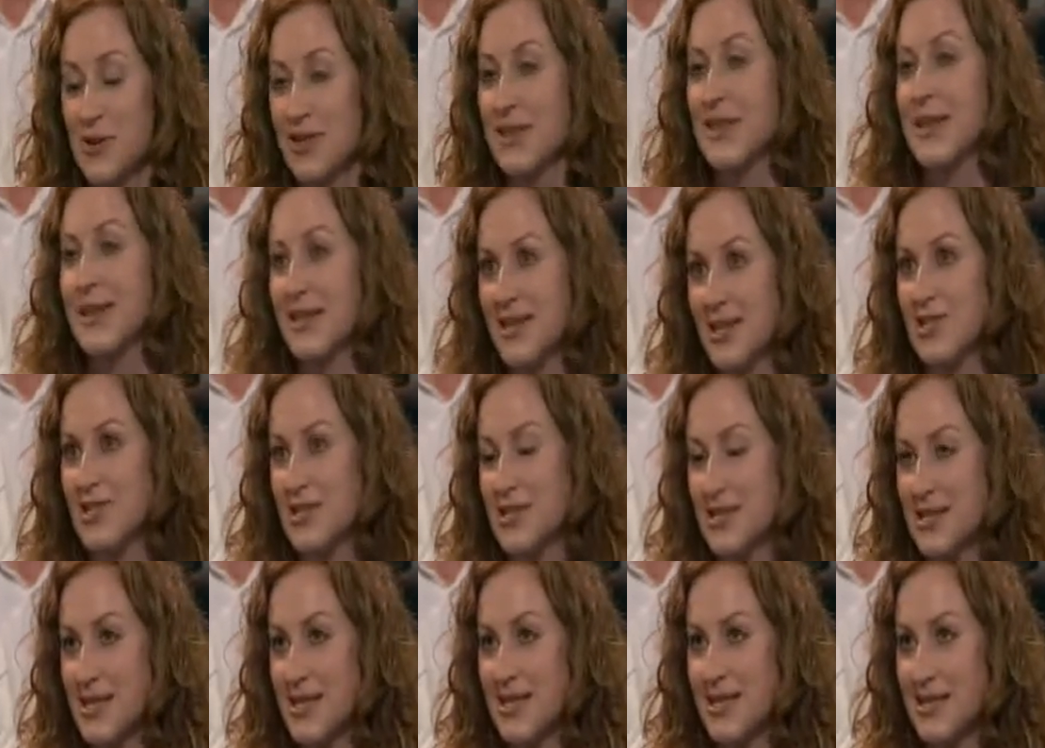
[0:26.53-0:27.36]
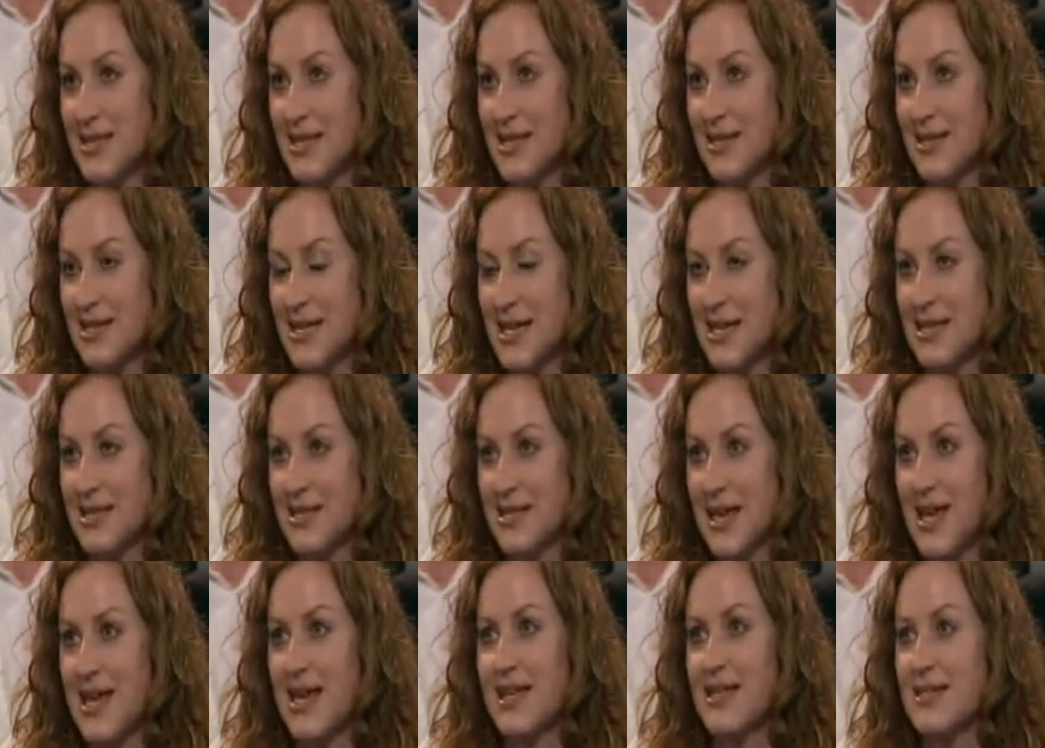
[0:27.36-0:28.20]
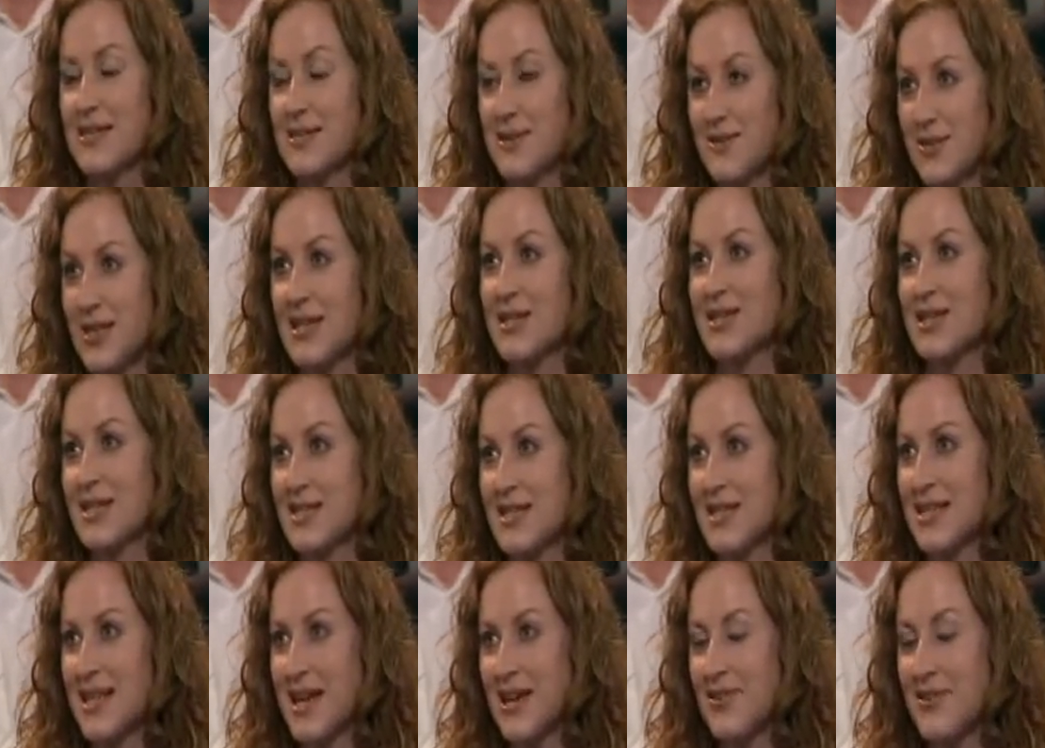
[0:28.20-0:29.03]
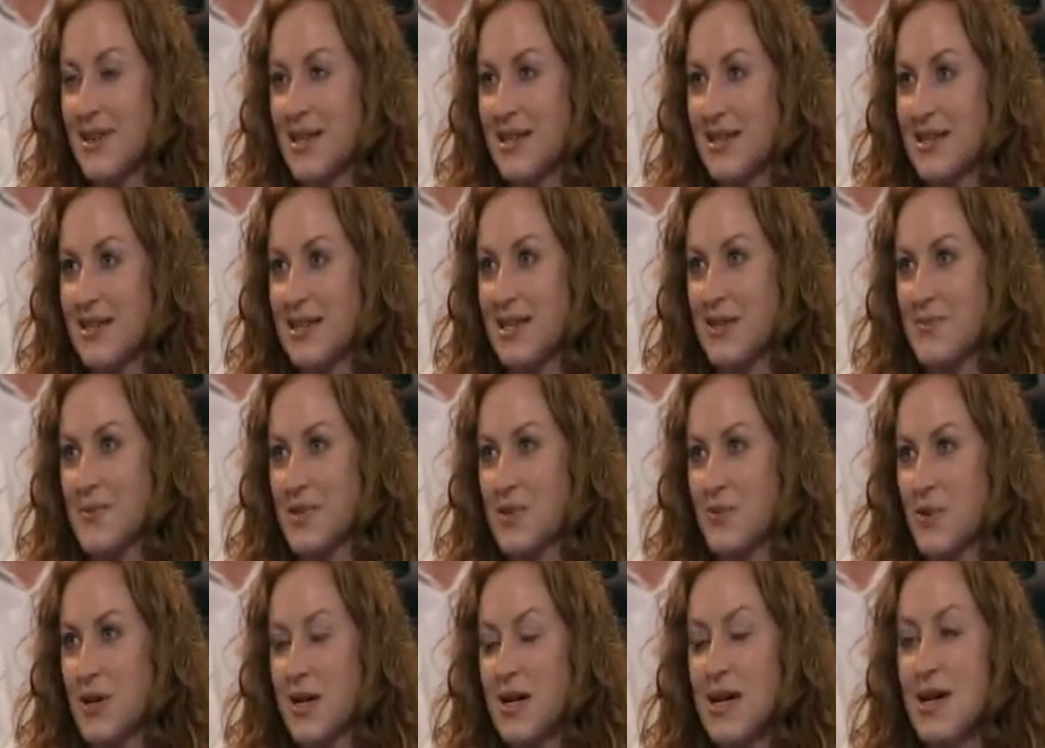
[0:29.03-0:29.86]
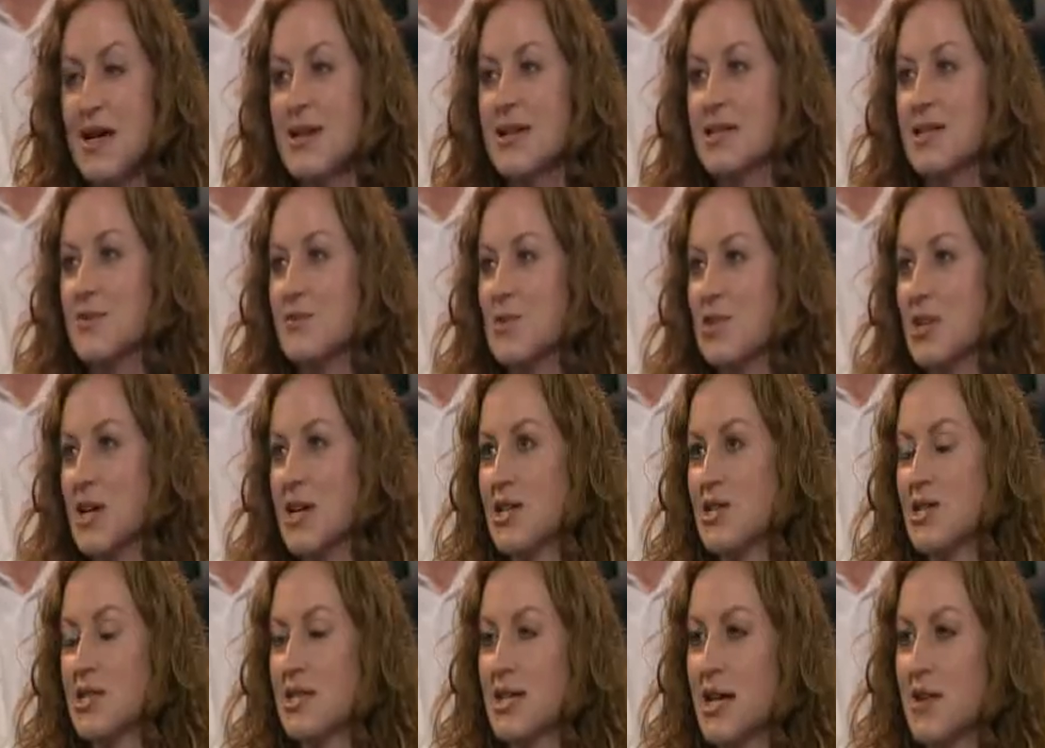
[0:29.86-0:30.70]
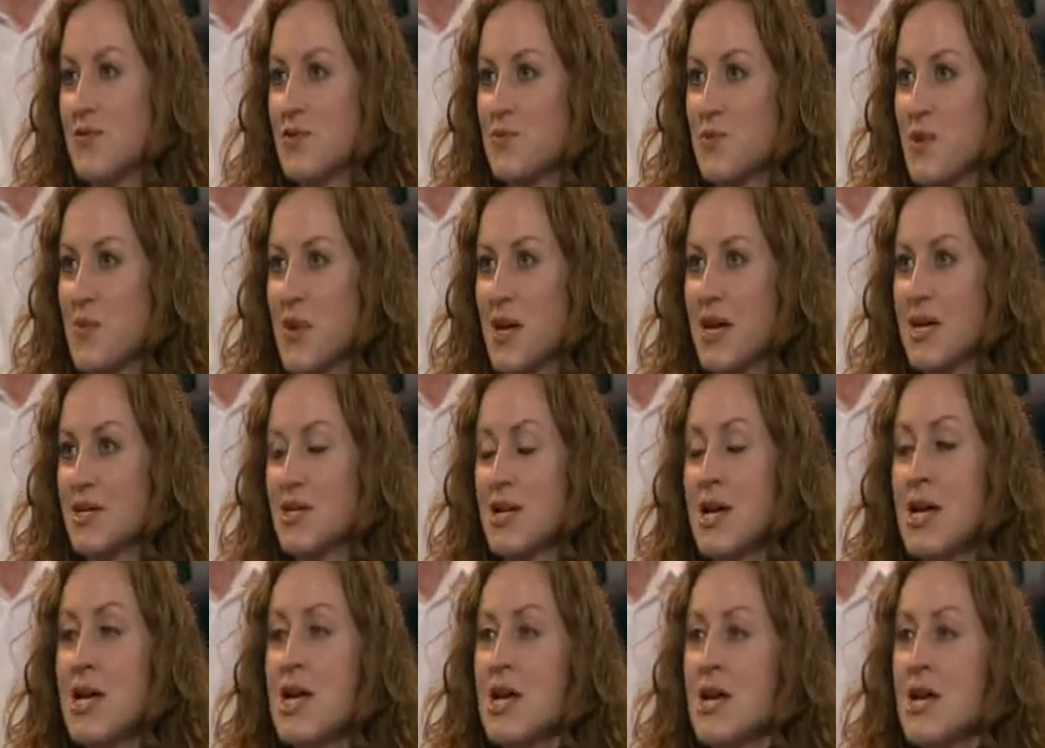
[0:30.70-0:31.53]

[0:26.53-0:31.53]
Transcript: And then they just sit the test again. So that is an area, it seems, where some changes have to be made.